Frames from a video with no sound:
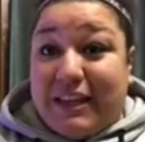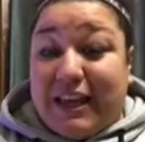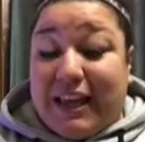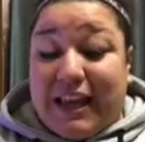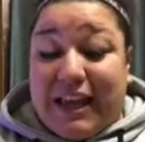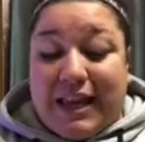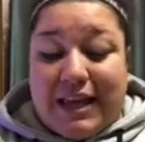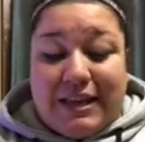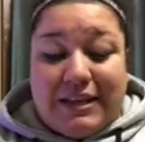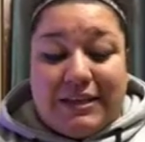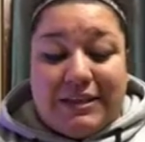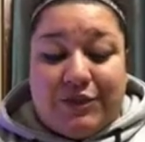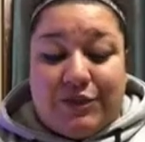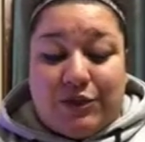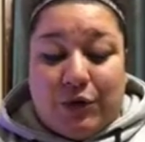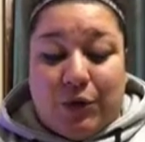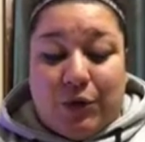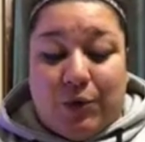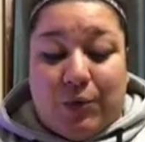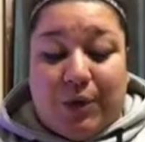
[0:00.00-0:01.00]
And
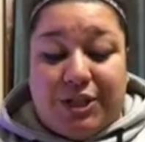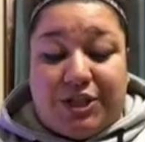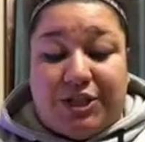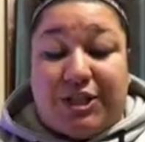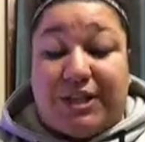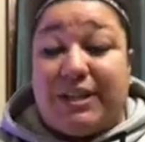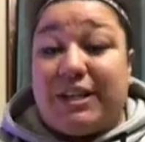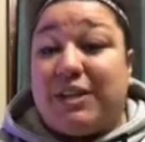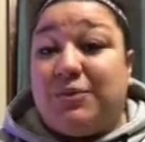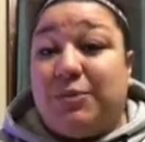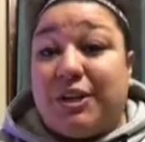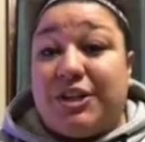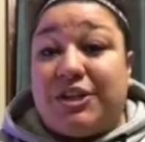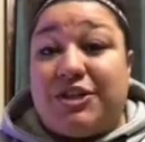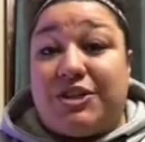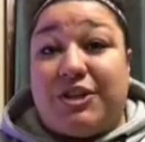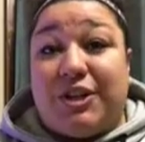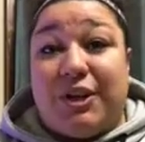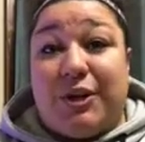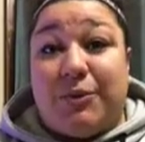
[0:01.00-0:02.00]
so what she did
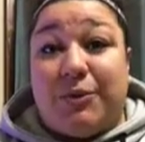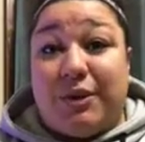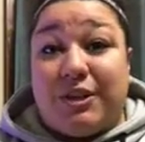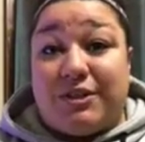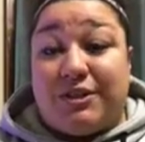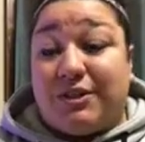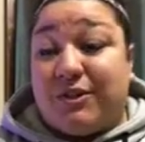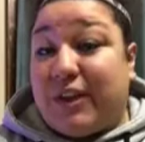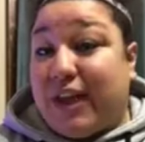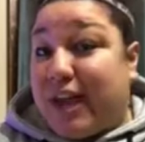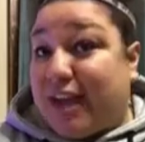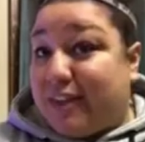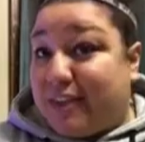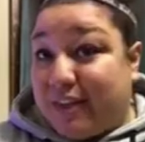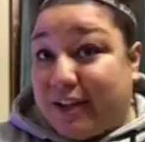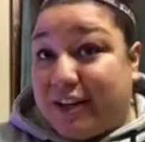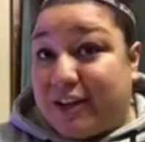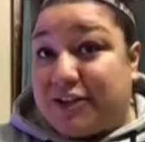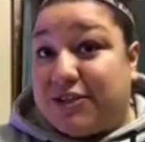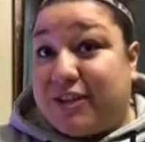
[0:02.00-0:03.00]
was she went to the
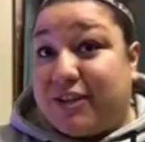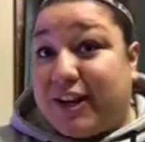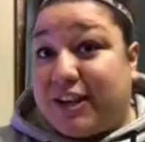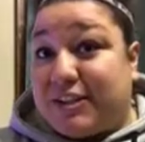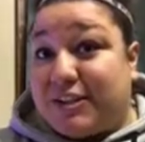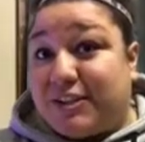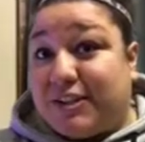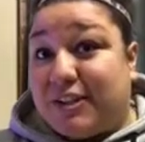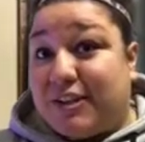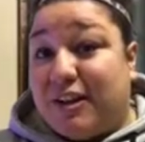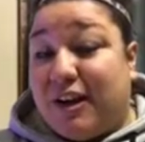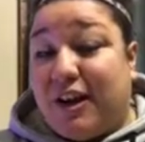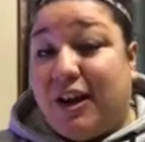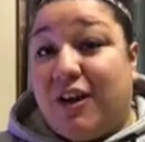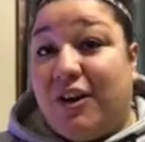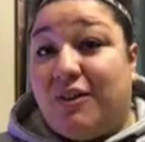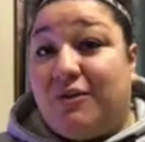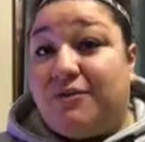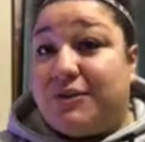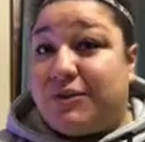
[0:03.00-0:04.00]
athletic director
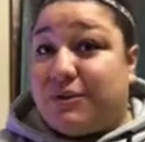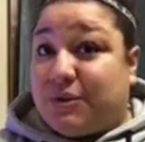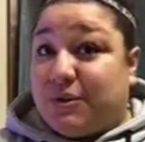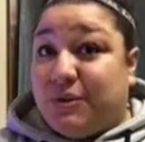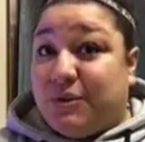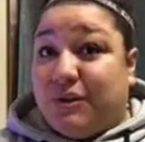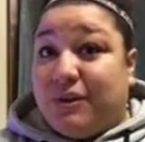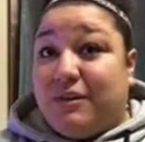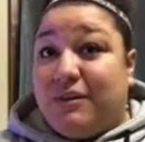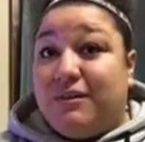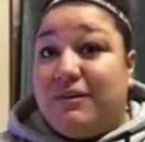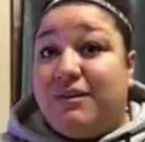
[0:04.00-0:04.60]
of the school.